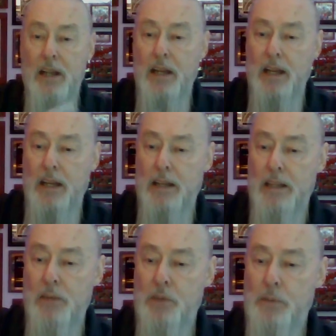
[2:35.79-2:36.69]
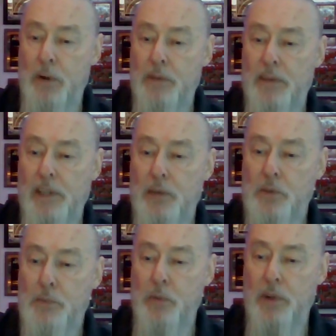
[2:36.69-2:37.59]
Uh, it was perfect. It
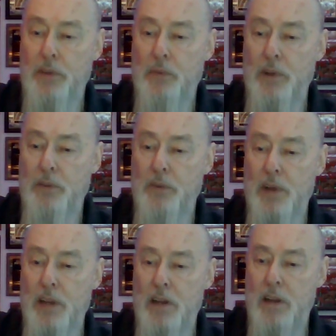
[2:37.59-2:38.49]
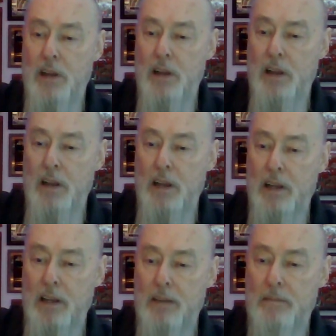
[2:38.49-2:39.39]
was 0.33
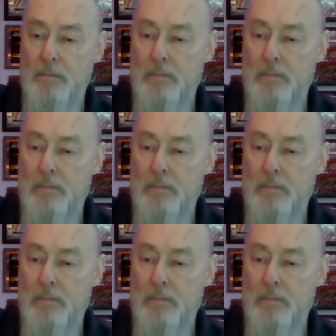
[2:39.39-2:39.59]
uh,